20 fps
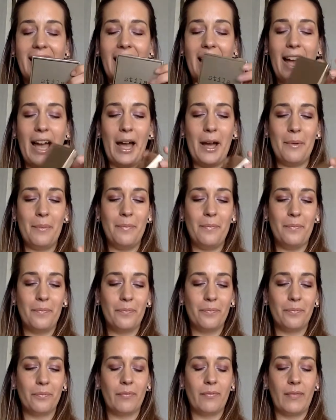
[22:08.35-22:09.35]

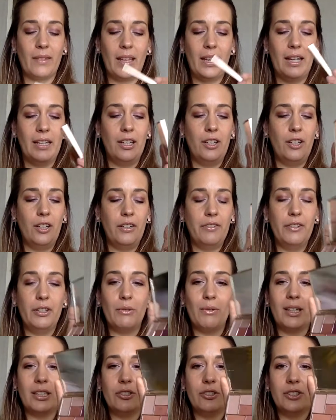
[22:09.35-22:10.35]
I don't know if you
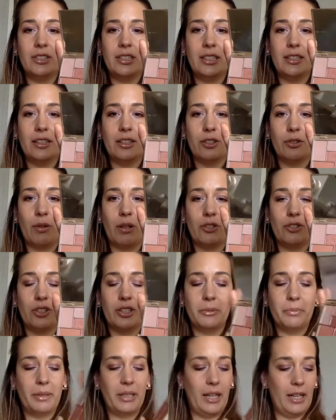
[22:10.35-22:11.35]
want to see the
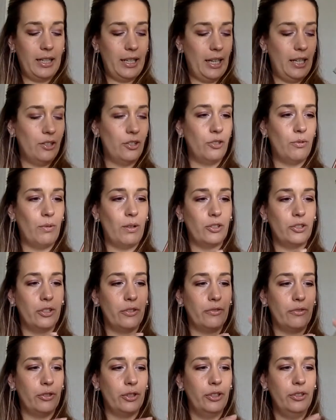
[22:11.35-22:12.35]
swatches, but I can swatch
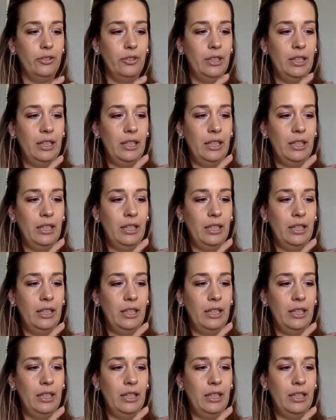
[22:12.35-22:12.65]
it for you.